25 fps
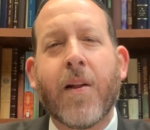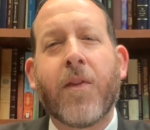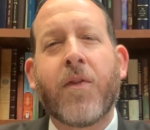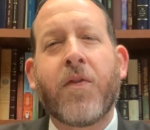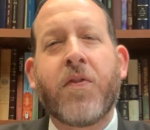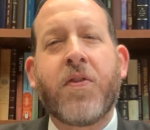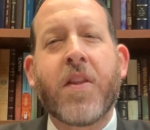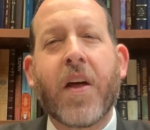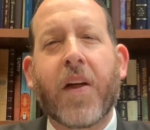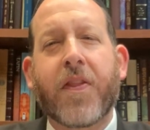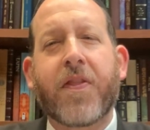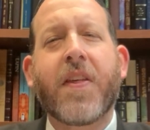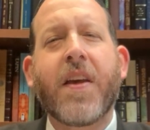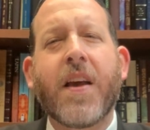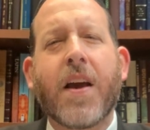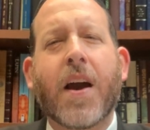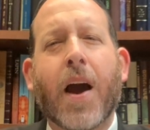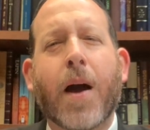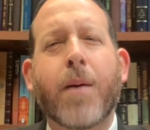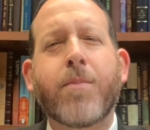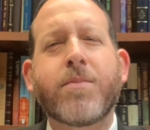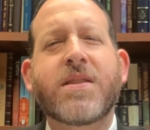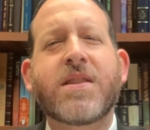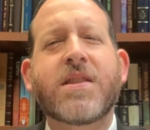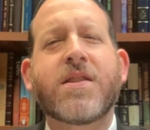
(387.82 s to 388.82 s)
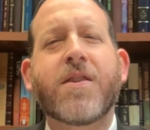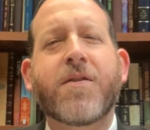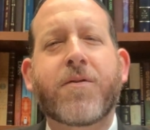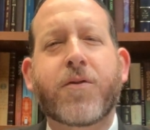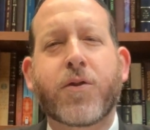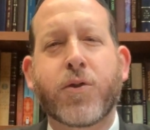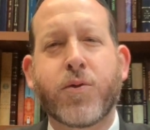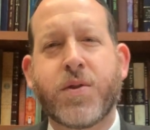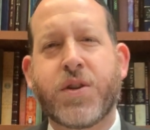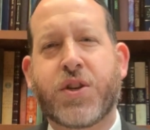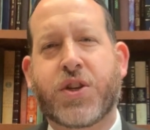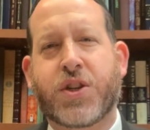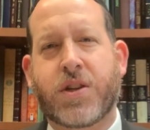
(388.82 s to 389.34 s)
Nothing comes to
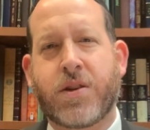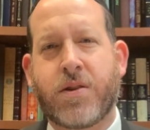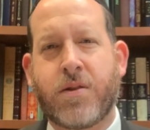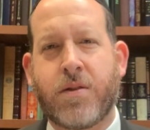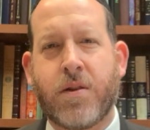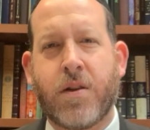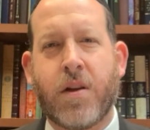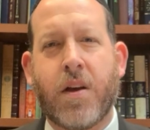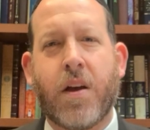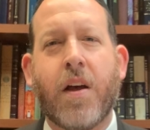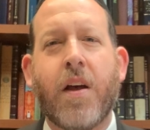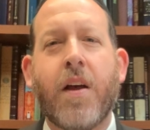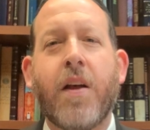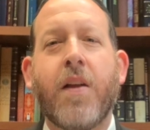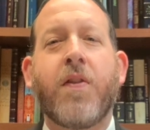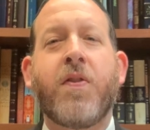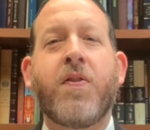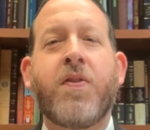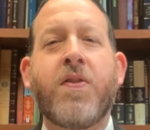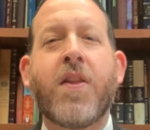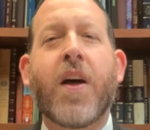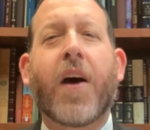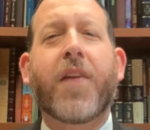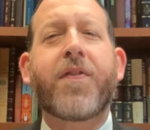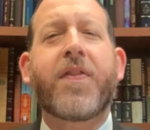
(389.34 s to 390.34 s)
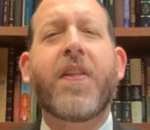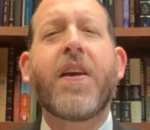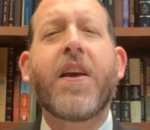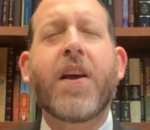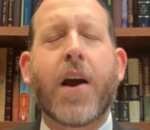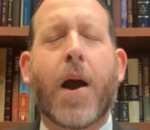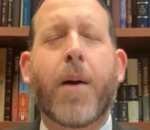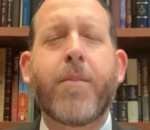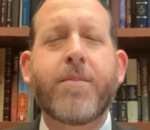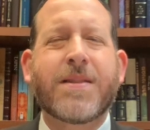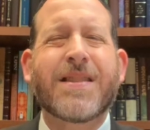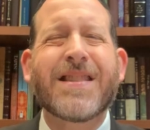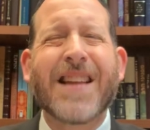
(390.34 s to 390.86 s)
fruition. Nothing
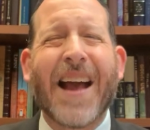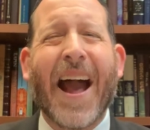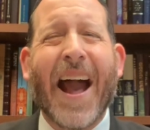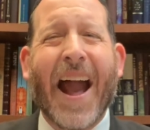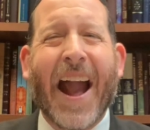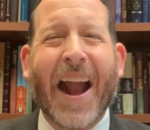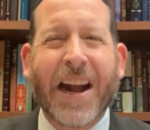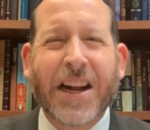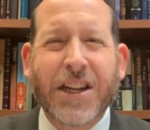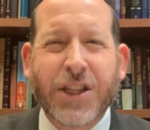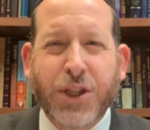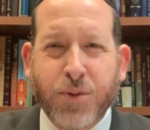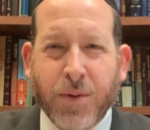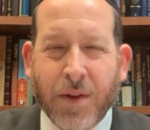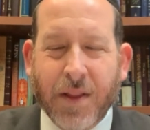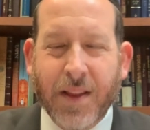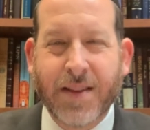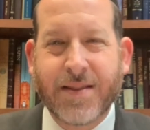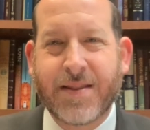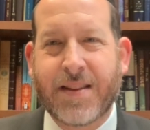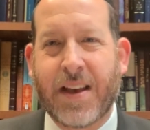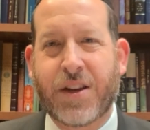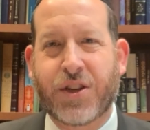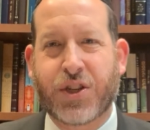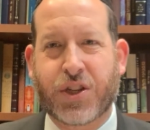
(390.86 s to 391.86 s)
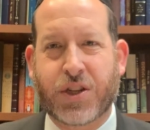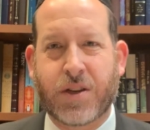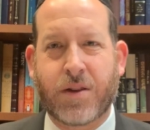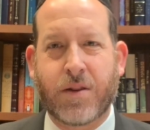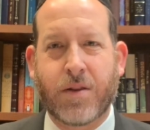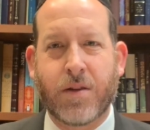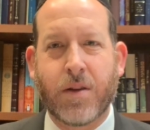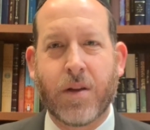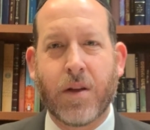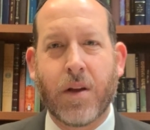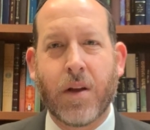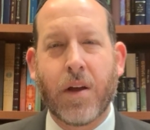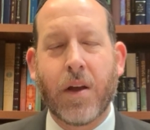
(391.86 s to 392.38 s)
comes to actualization.
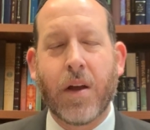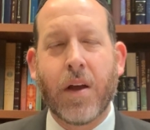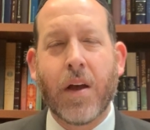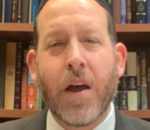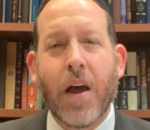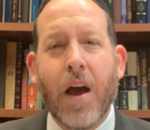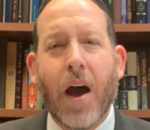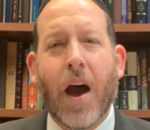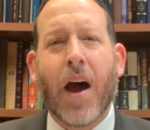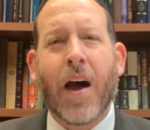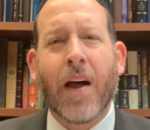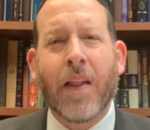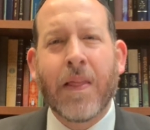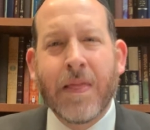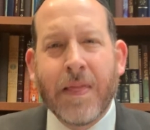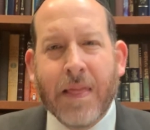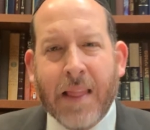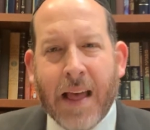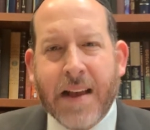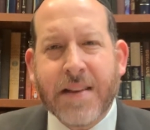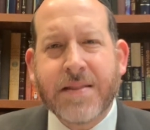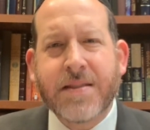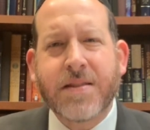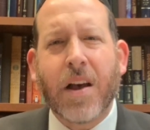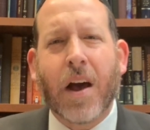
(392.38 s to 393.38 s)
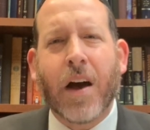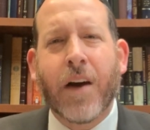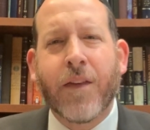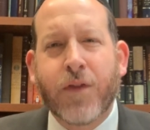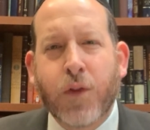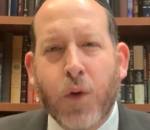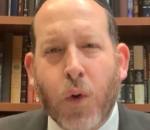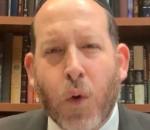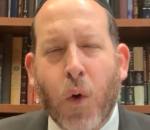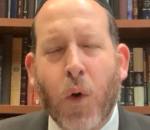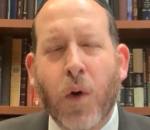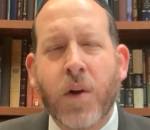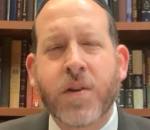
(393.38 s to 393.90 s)
Unless, of
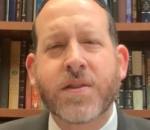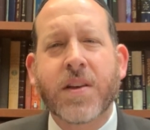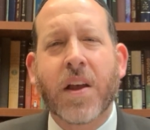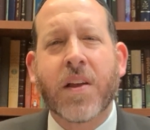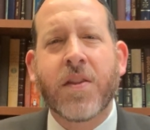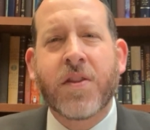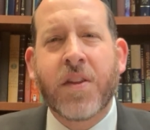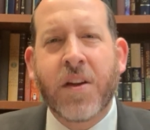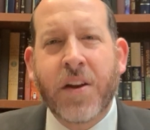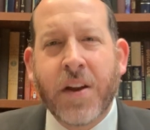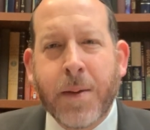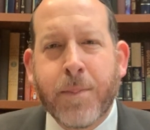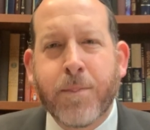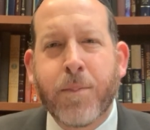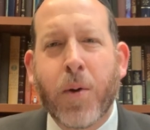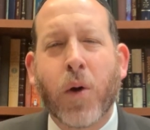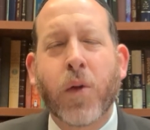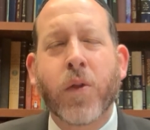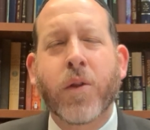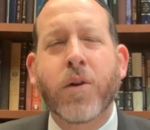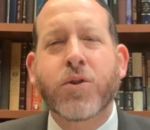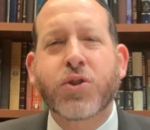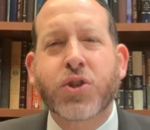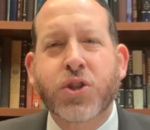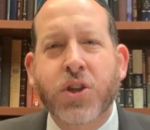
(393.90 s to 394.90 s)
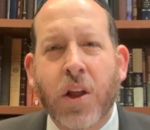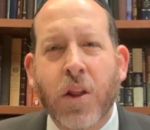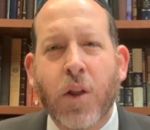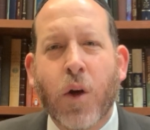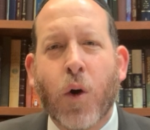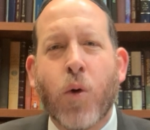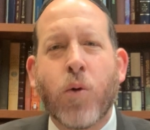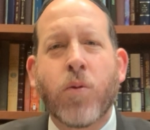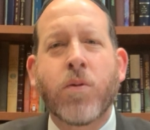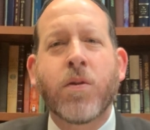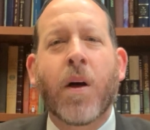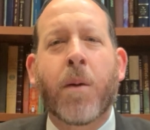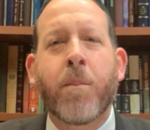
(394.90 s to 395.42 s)
course, the Ribono Shel
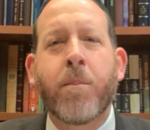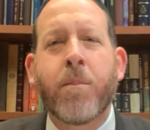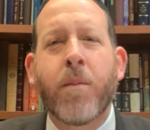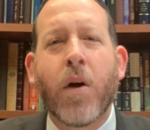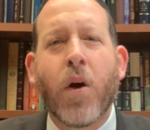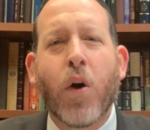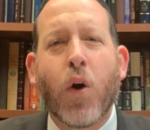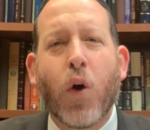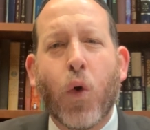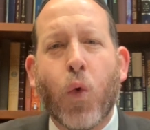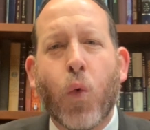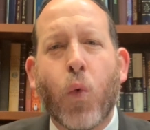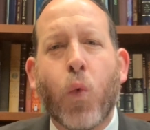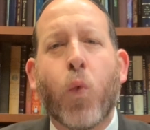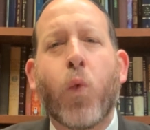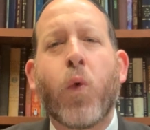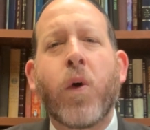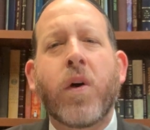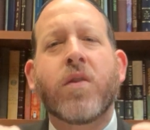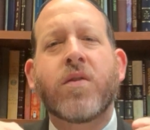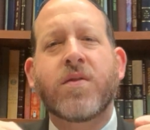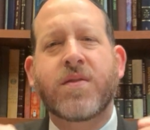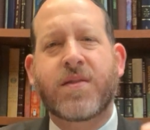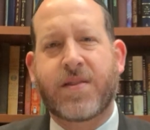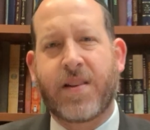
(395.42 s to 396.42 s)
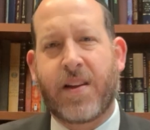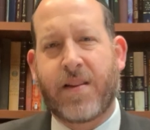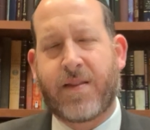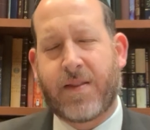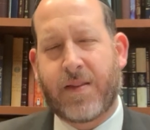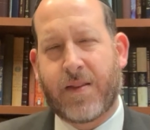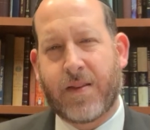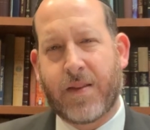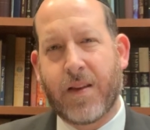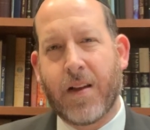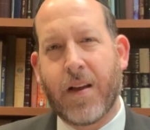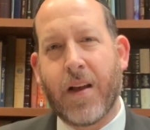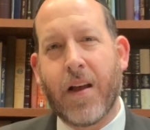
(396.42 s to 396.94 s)
Olam wills
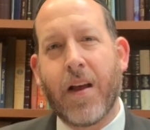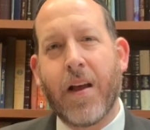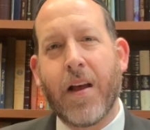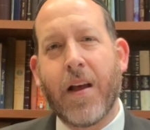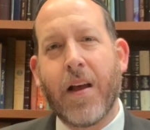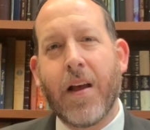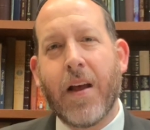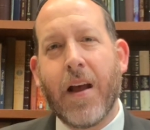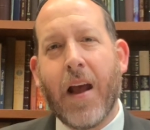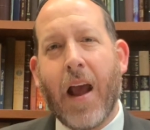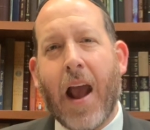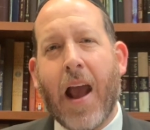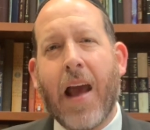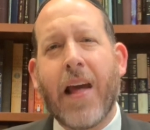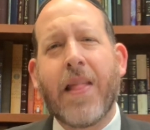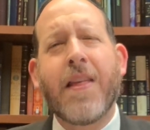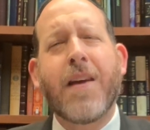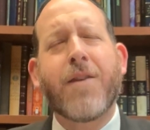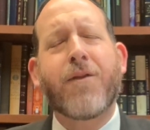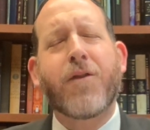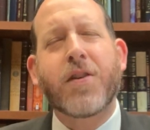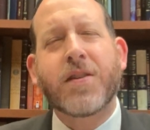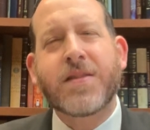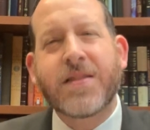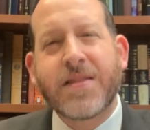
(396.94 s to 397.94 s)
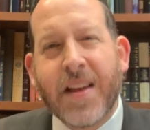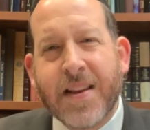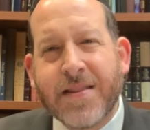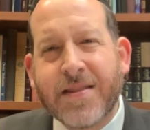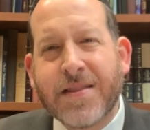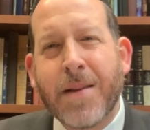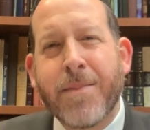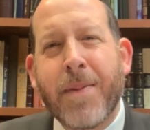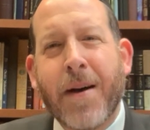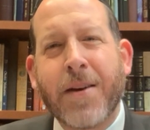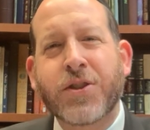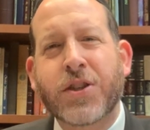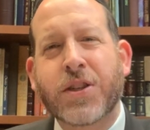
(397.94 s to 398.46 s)
it. And therefore says
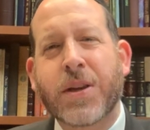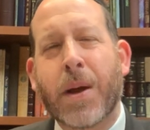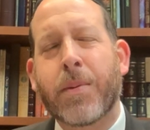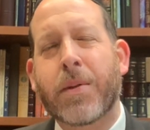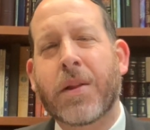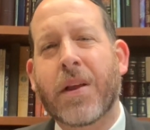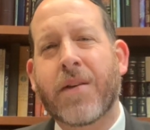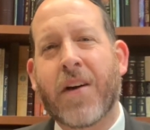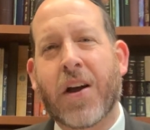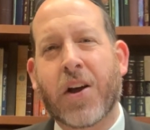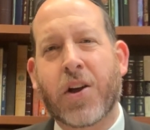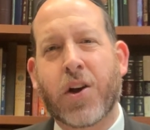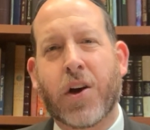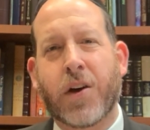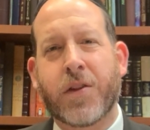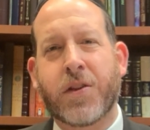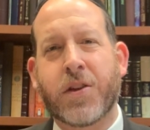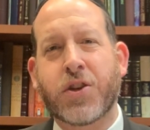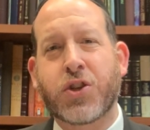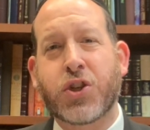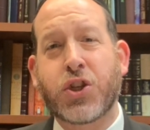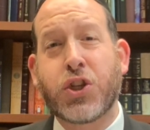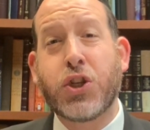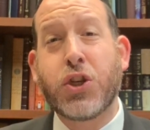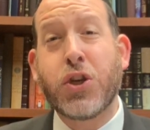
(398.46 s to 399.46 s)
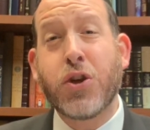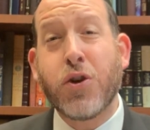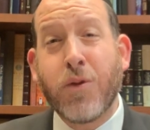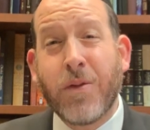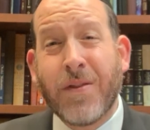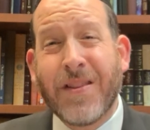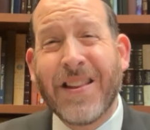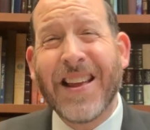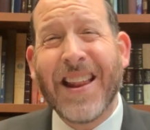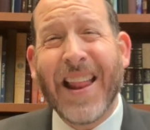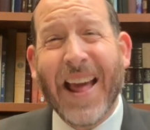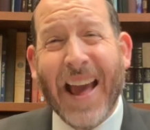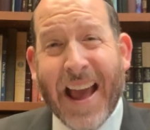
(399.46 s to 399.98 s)
the Baal Shem Tov HaKadosh, you
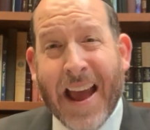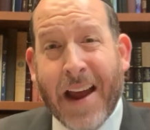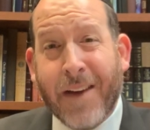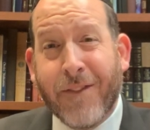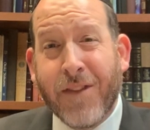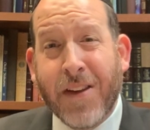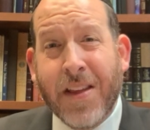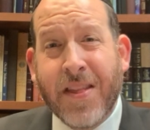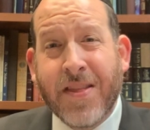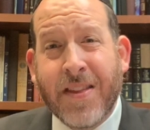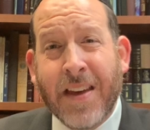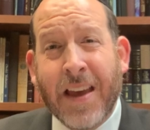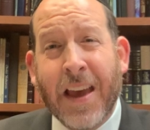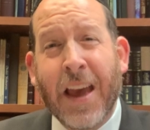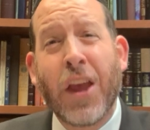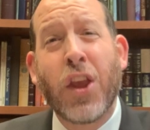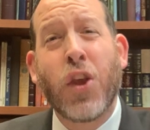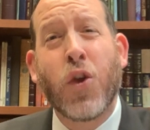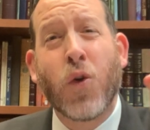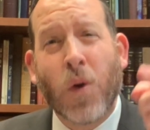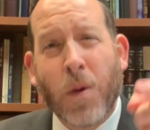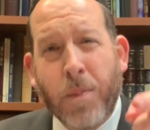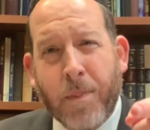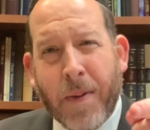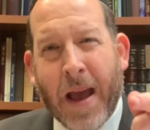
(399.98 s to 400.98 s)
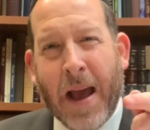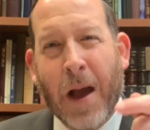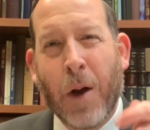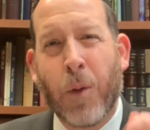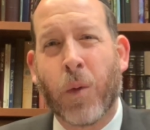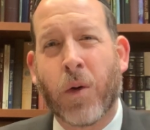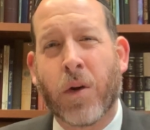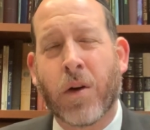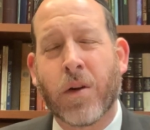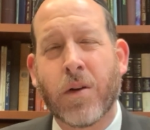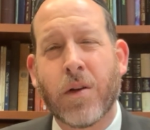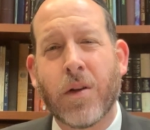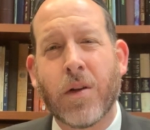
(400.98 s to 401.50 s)
did everything in your
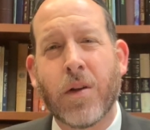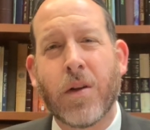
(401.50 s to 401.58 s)
power,